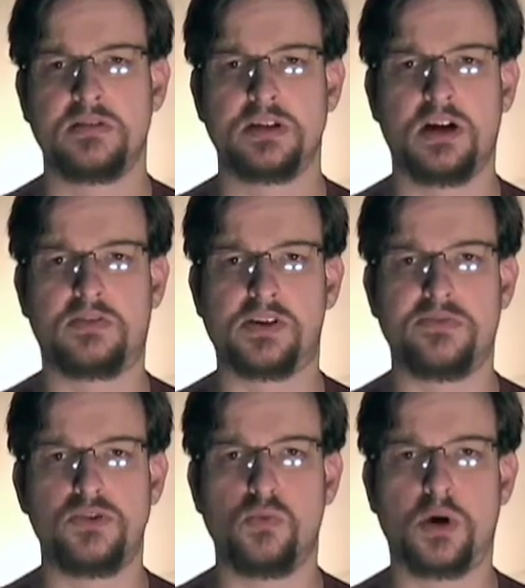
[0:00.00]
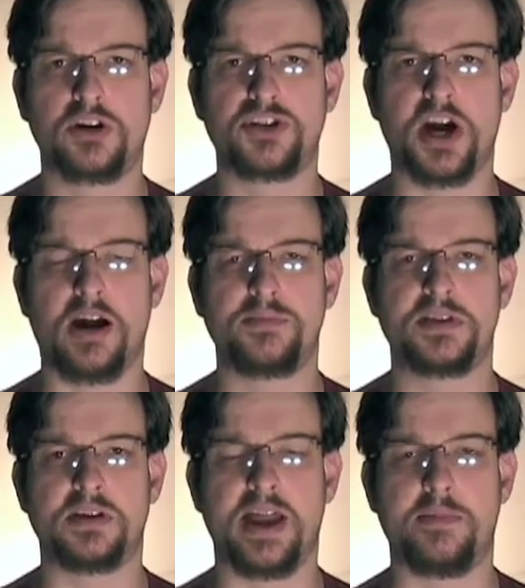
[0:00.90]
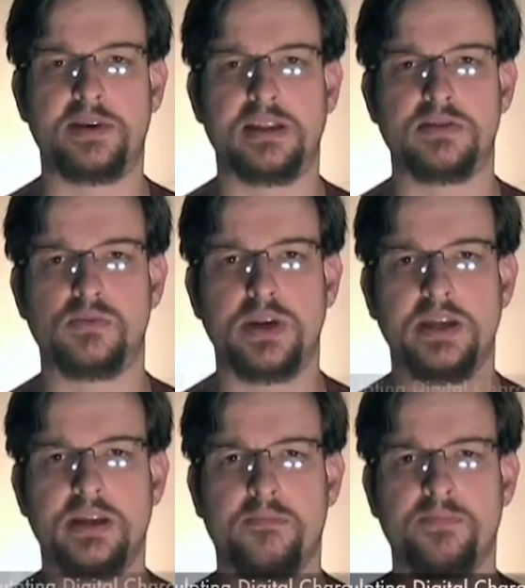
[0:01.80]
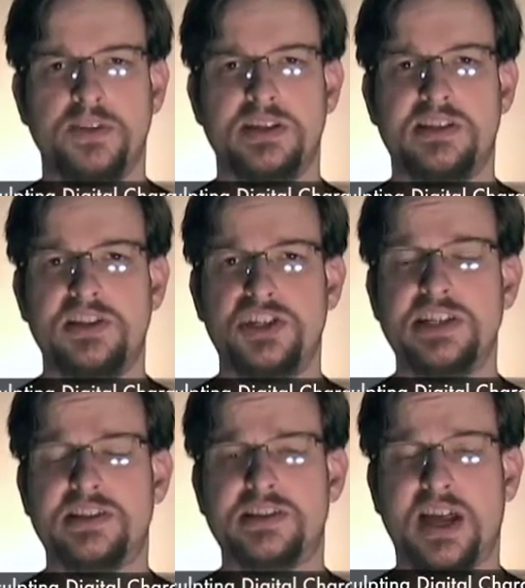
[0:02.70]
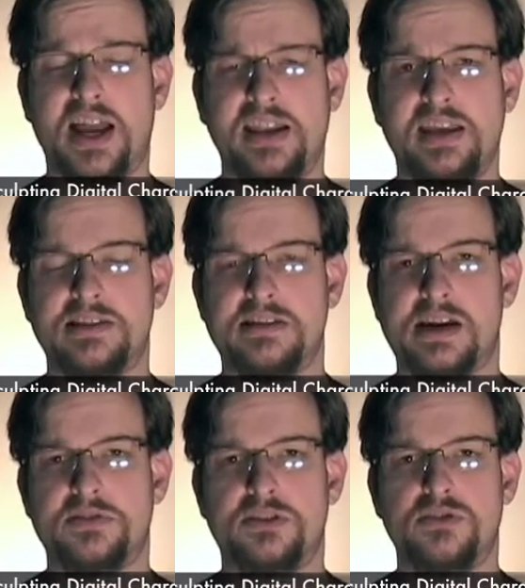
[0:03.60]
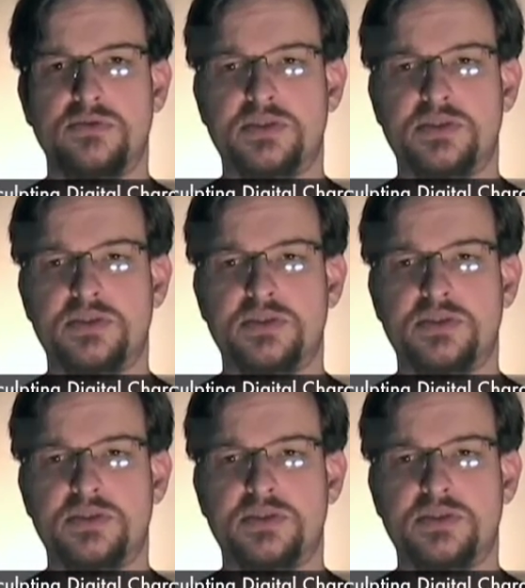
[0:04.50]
Cover a few workshops that are happening this week. CG Society has announced a new